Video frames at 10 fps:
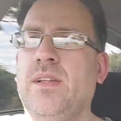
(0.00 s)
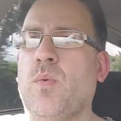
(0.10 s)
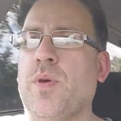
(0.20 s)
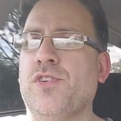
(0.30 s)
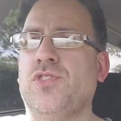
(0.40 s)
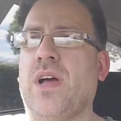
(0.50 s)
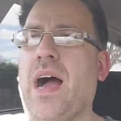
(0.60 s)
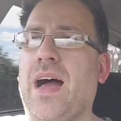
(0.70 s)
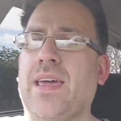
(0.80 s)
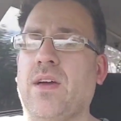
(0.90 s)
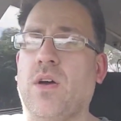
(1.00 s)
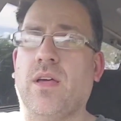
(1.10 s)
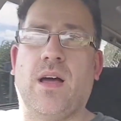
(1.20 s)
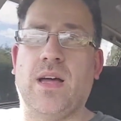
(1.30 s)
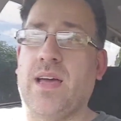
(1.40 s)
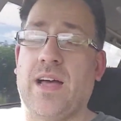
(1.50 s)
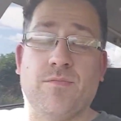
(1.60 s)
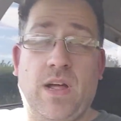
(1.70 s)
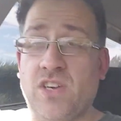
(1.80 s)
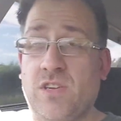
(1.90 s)
which
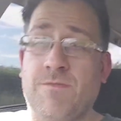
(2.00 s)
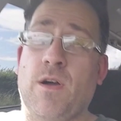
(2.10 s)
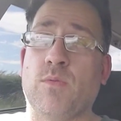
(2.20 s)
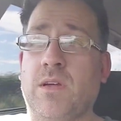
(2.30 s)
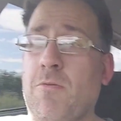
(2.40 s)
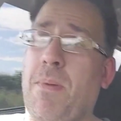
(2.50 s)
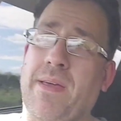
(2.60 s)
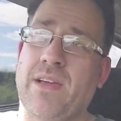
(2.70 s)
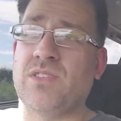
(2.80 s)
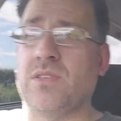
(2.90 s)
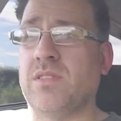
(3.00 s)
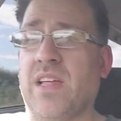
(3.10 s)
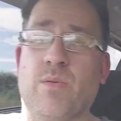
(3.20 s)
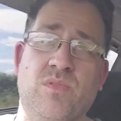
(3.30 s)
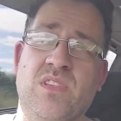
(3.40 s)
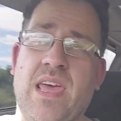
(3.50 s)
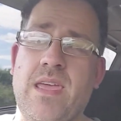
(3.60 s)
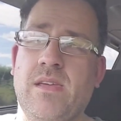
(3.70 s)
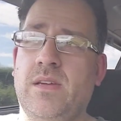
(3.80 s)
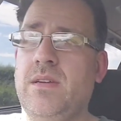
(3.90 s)
I've actually found out by accident that it was
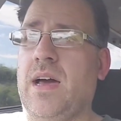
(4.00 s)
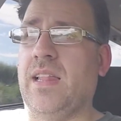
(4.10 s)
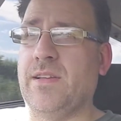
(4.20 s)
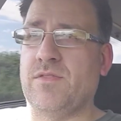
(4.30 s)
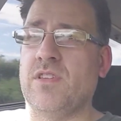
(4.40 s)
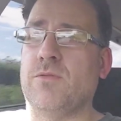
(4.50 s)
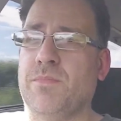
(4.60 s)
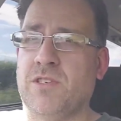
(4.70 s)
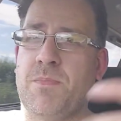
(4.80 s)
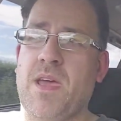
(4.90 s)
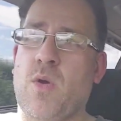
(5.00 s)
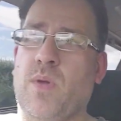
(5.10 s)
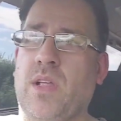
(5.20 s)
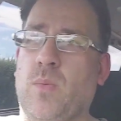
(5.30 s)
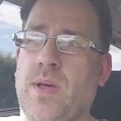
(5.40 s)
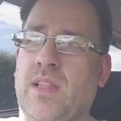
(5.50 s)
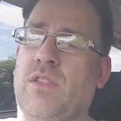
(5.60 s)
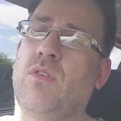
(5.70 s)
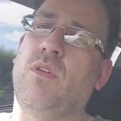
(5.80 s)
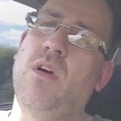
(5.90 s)
there. I lifted up the spare wheel well
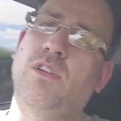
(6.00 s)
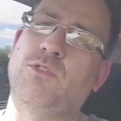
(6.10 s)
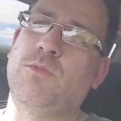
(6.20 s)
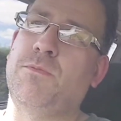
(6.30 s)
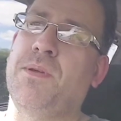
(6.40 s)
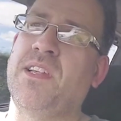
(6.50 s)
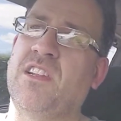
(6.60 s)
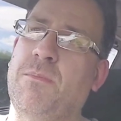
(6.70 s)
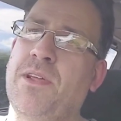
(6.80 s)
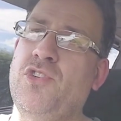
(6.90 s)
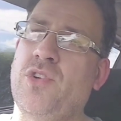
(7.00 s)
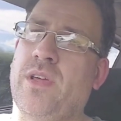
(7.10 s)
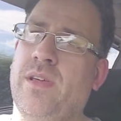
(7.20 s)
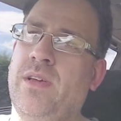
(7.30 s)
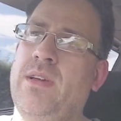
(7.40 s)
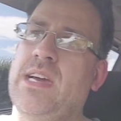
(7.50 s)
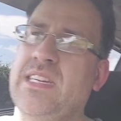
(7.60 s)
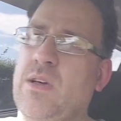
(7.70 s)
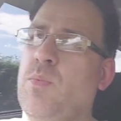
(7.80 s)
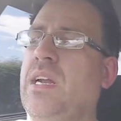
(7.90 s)
and thought, oh, somebody's painted the picture.
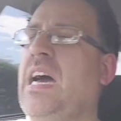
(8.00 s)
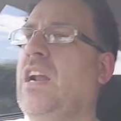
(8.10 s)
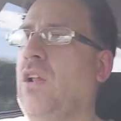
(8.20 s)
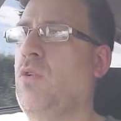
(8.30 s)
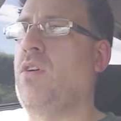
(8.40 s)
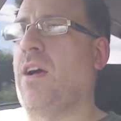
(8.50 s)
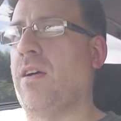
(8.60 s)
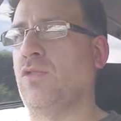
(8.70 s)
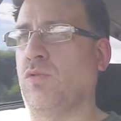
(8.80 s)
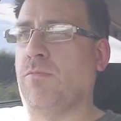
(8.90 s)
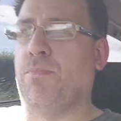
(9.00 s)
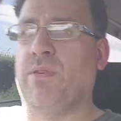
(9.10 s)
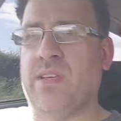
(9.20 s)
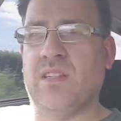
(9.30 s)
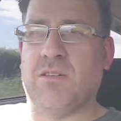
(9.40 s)
And then when I had a look, I sort of peeled